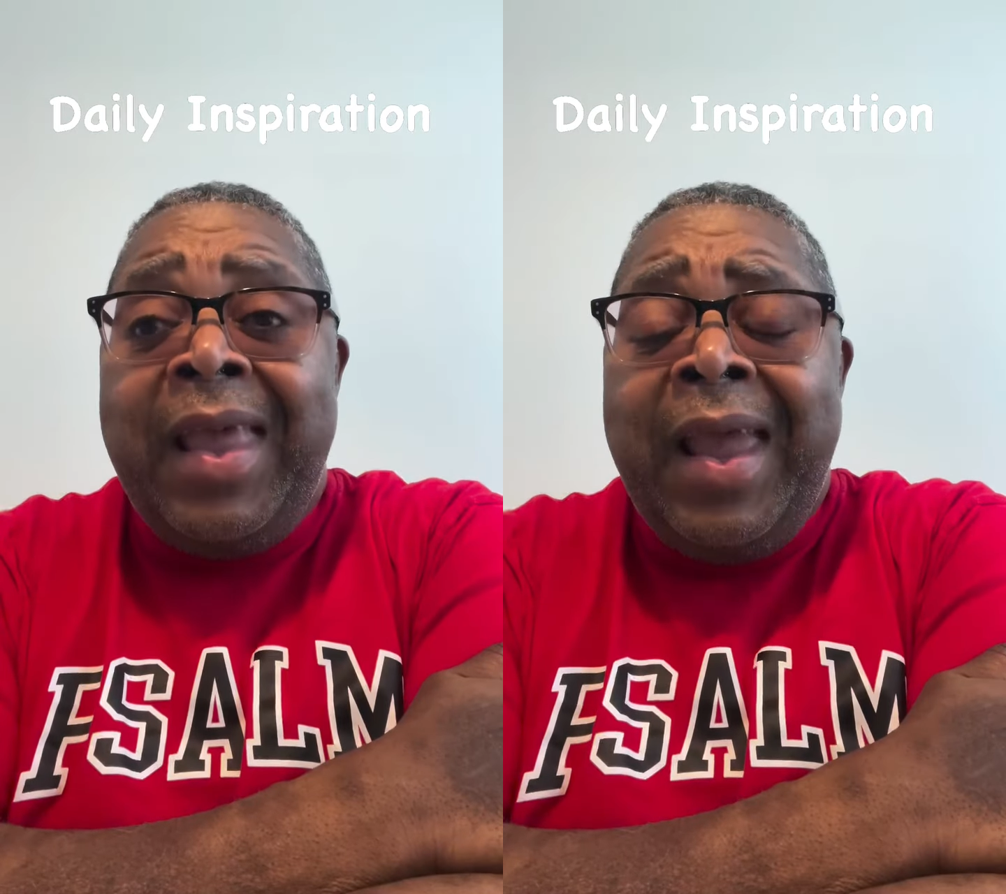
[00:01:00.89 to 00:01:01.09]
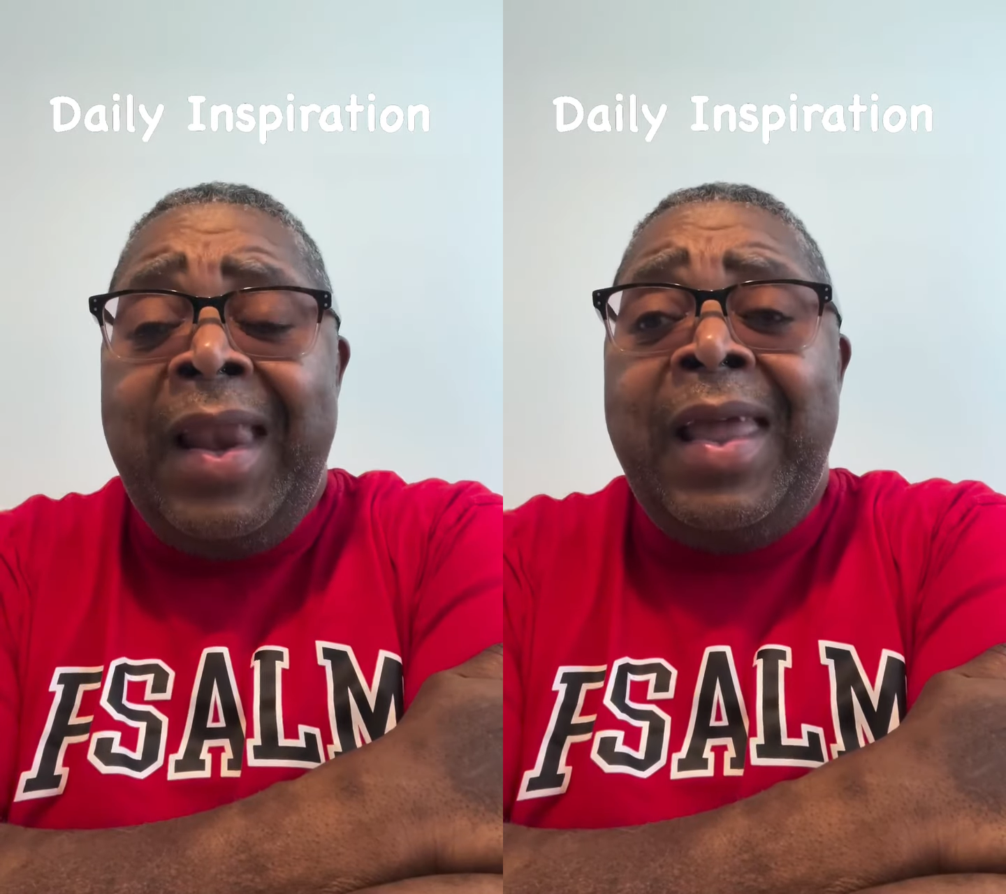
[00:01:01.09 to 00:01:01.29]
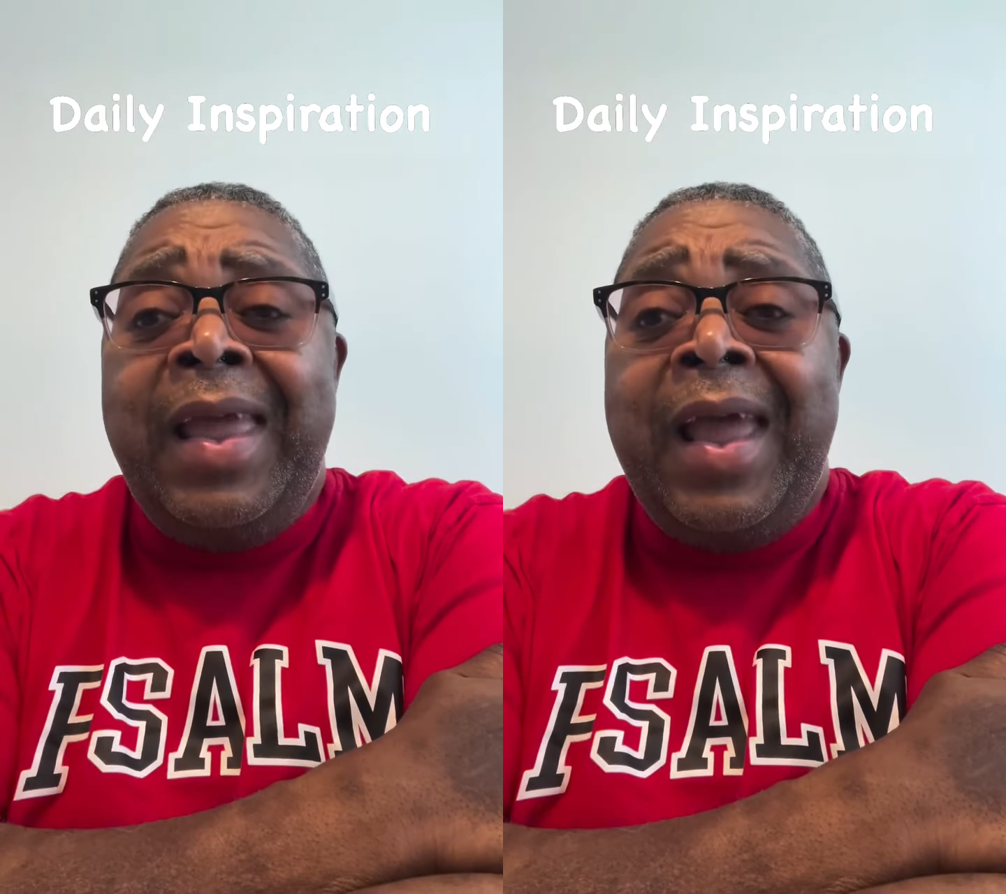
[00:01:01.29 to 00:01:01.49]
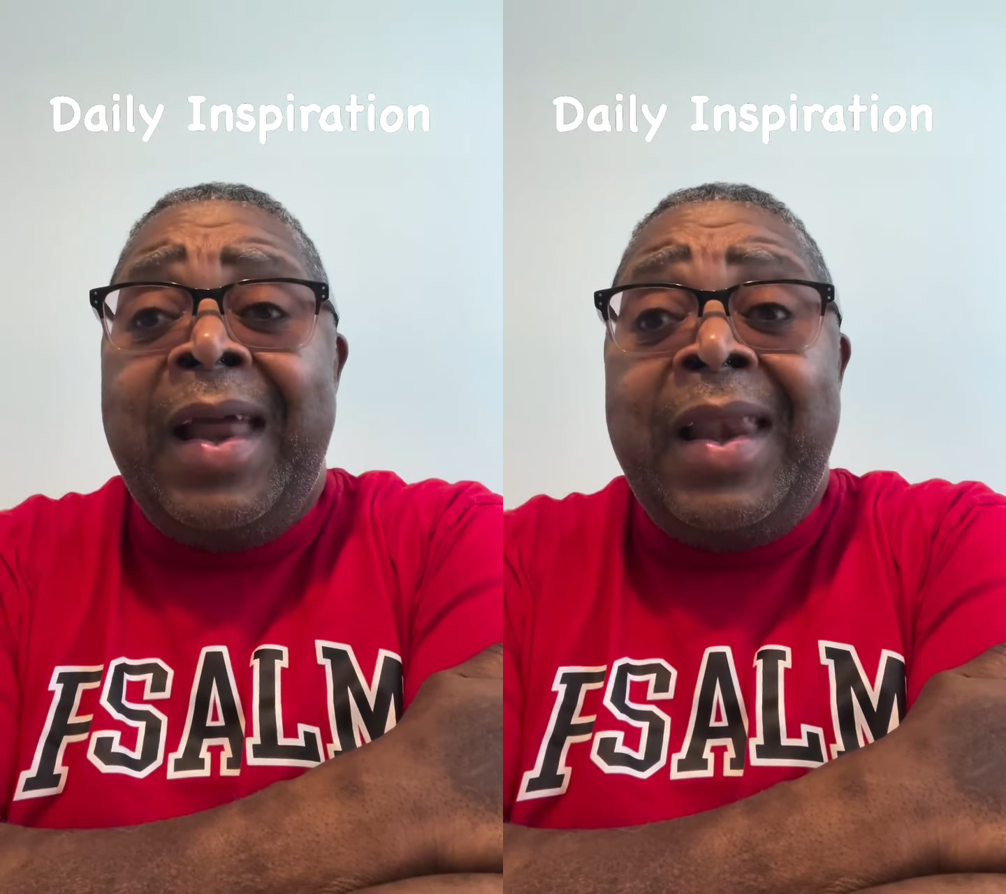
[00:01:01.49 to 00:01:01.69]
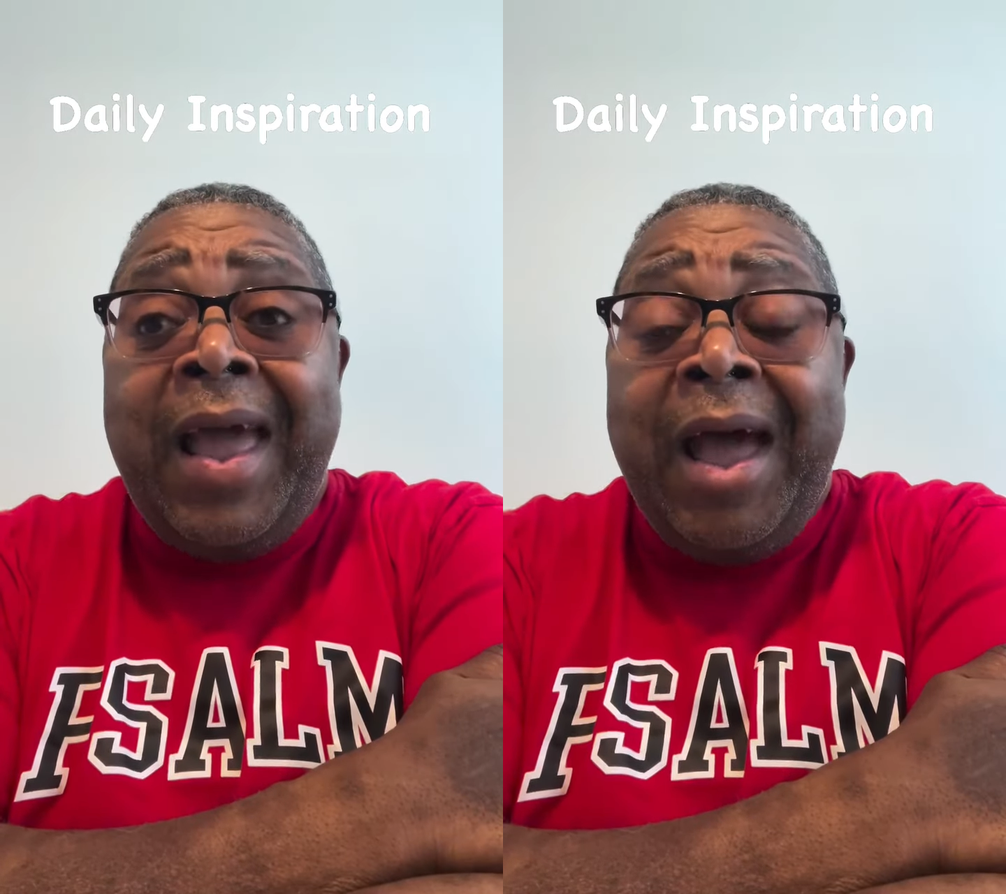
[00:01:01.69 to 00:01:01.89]
any
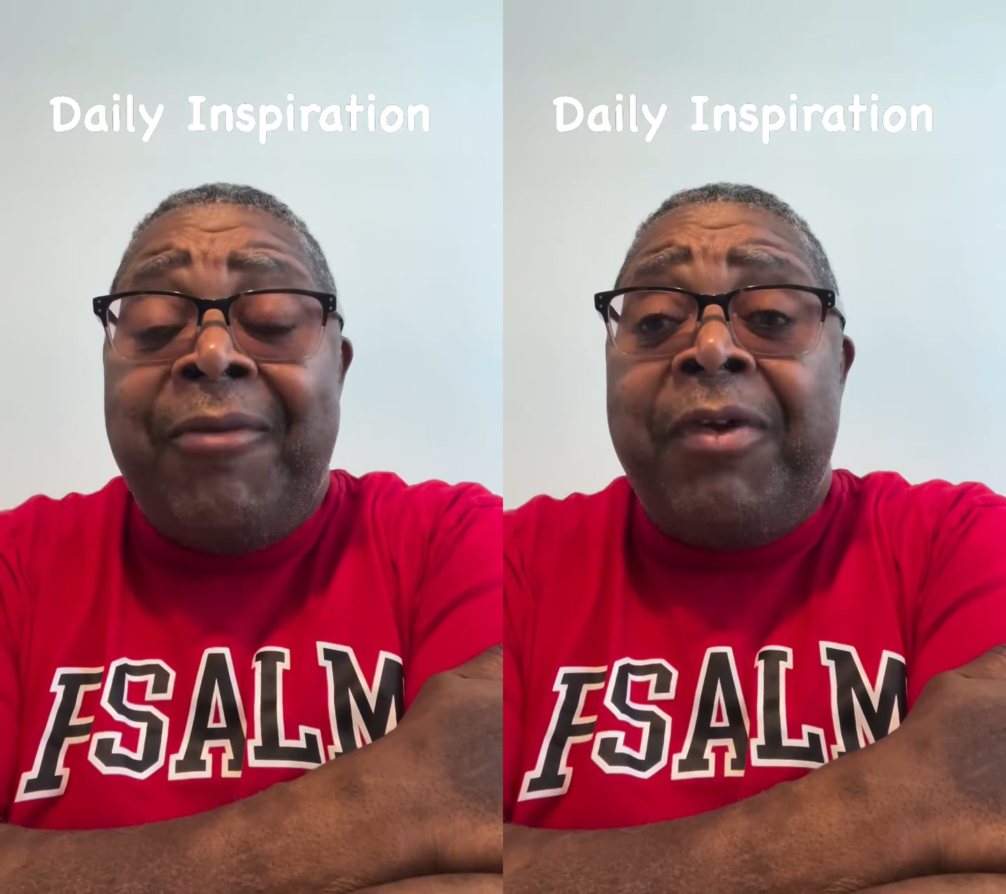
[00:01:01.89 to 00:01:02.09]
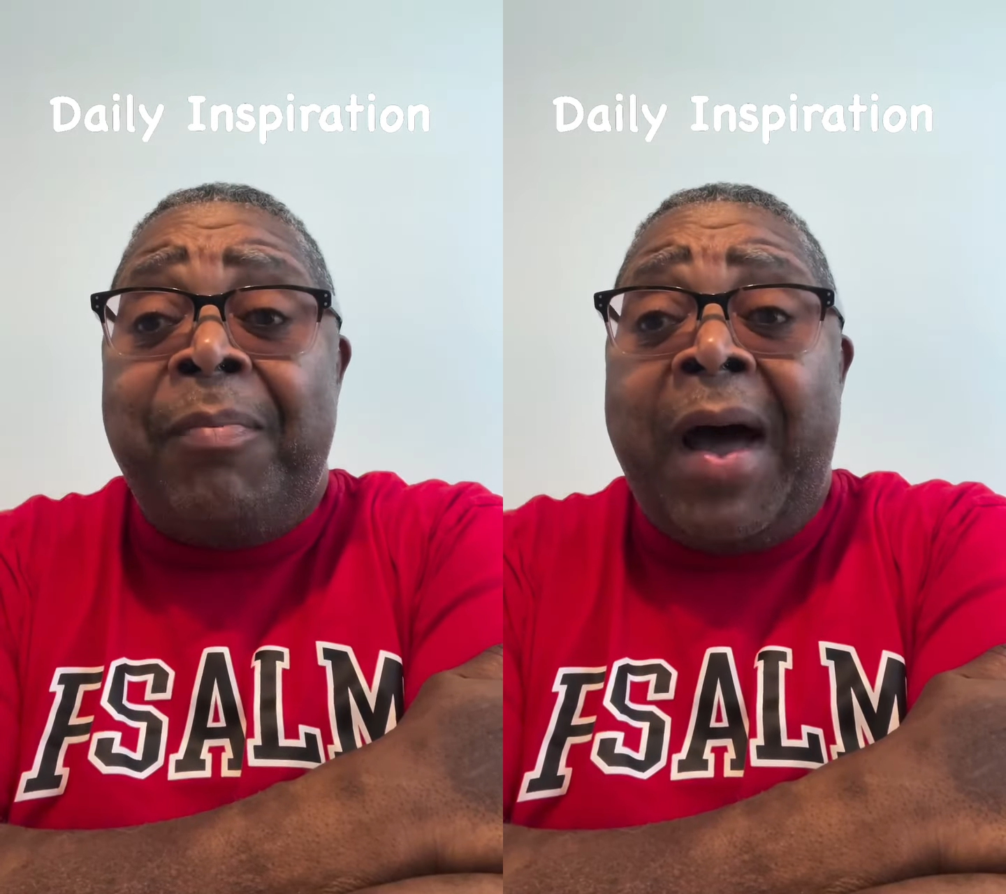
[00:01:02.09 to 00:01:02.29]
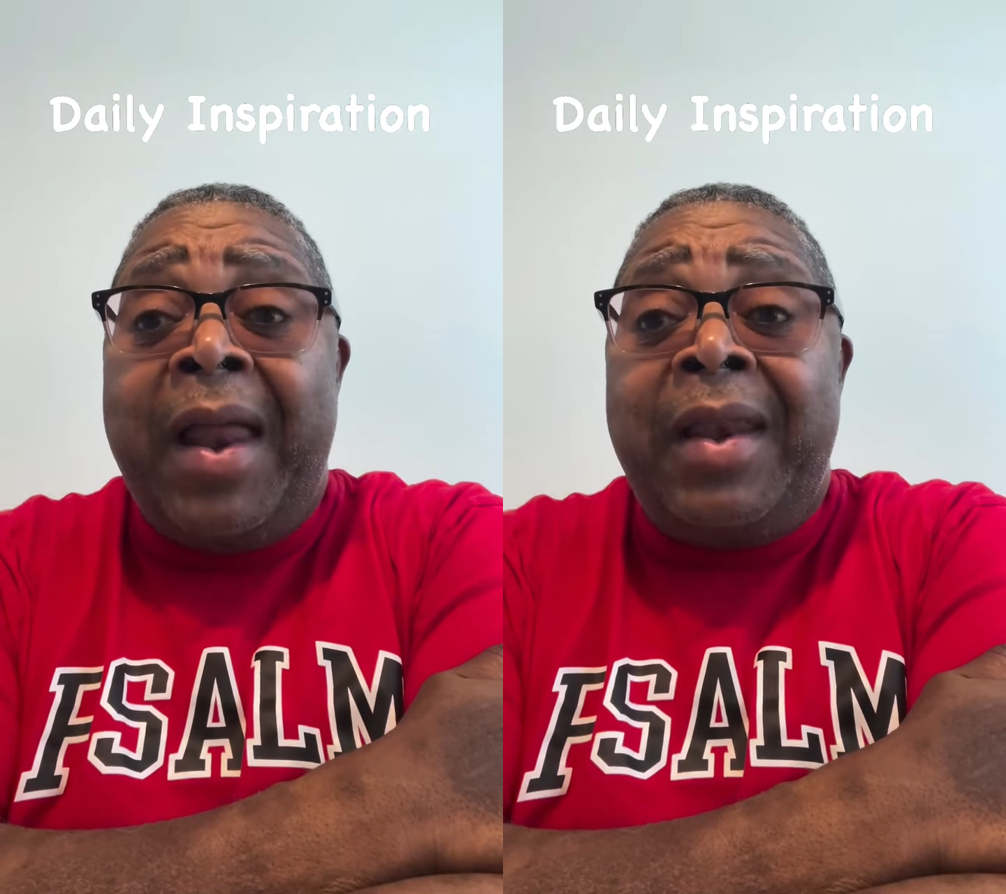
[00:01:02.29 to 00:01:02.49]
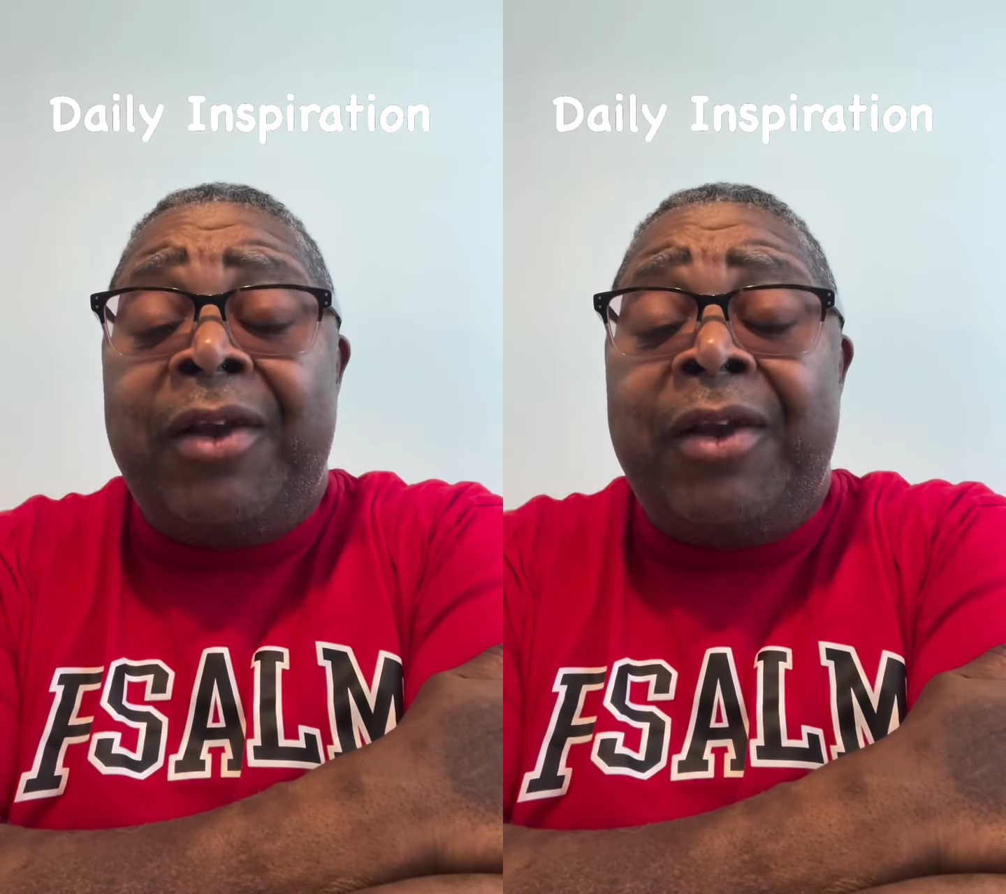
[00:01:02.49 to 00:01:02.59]
and everybody